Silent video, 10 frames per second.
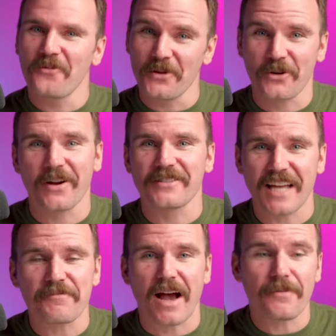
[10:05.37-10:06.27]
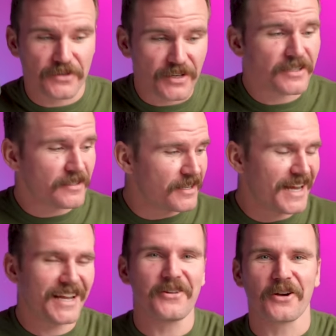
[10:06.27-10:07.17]
when you create sitemaps, you need to
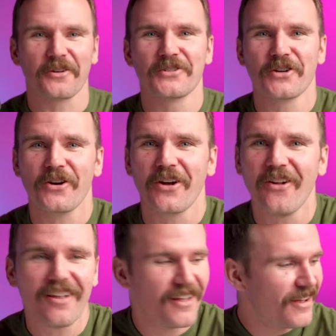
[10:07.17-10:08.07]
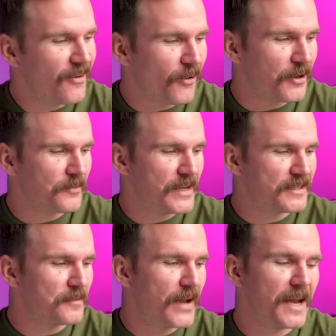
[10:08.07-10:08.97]
take out your journal or your
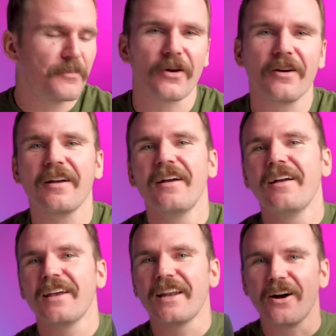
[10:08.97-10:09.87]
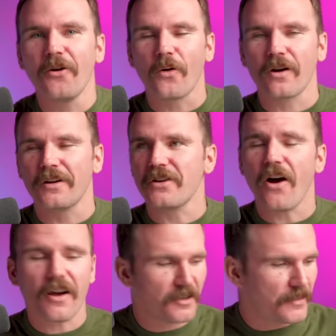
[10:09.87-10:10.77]
piece of paper, you know, or a
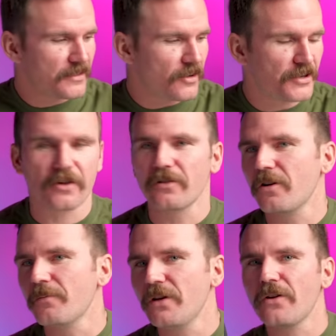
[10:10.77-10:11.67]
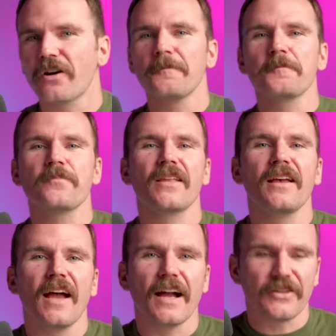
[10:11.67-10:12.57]
document on your computer,
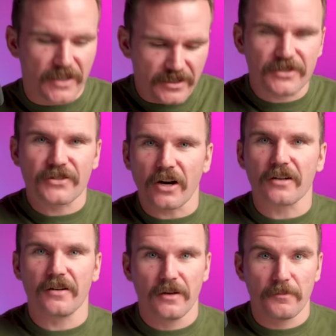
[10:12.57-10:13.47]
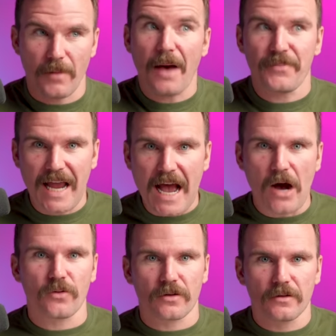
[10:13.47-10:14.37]
and you need to start mapping
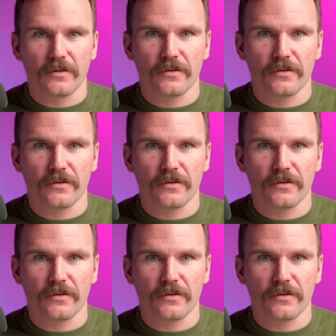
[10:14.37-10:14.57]
out